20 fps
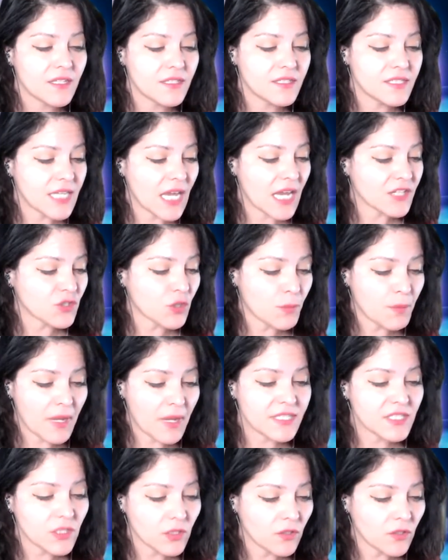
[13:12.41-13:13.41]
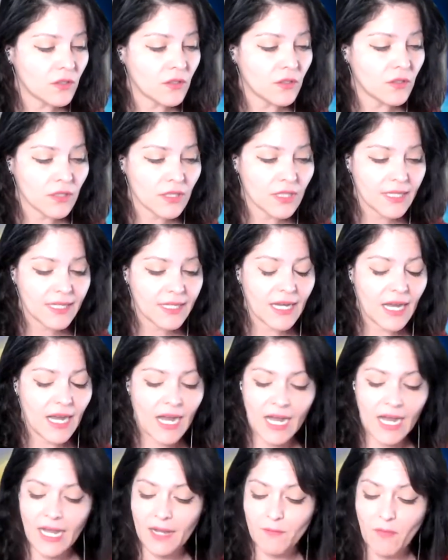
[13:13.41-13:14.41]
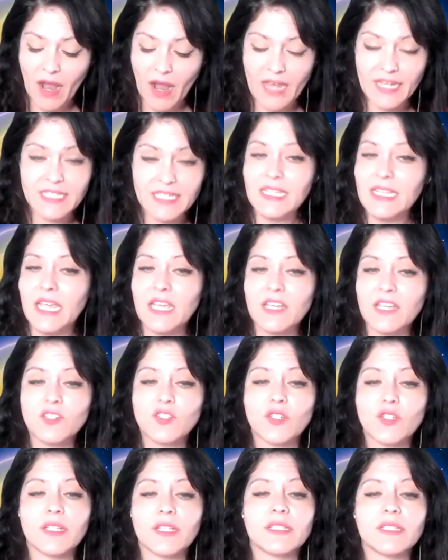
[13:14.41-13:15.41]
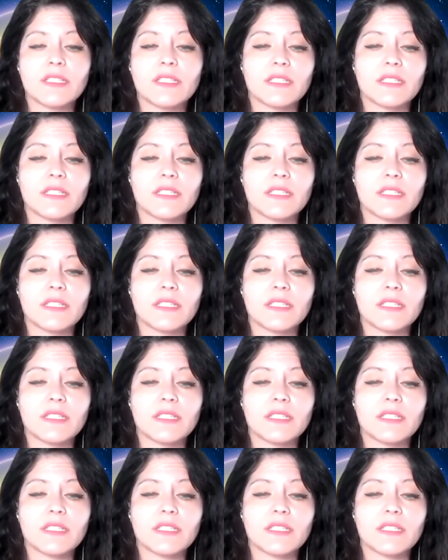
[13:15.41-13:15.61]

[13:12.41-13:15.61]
detrimental ideations,